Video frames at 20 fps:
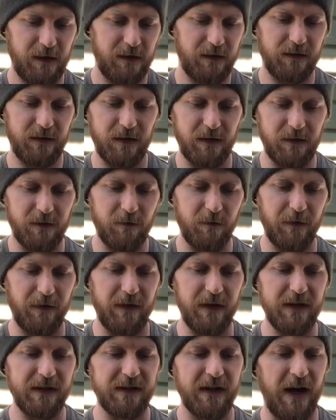to do with
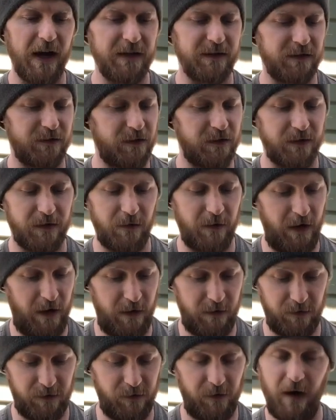these guys is just go ahead
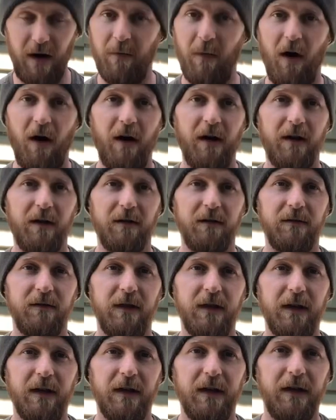and try them on and
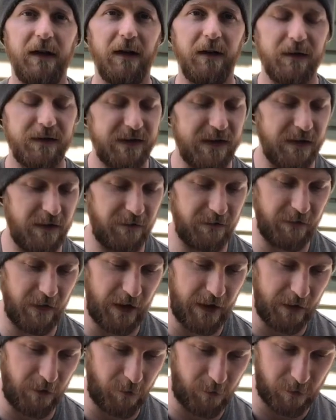see if
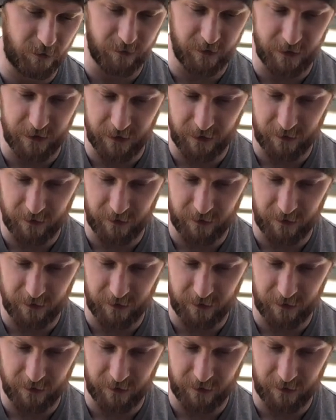I ordered the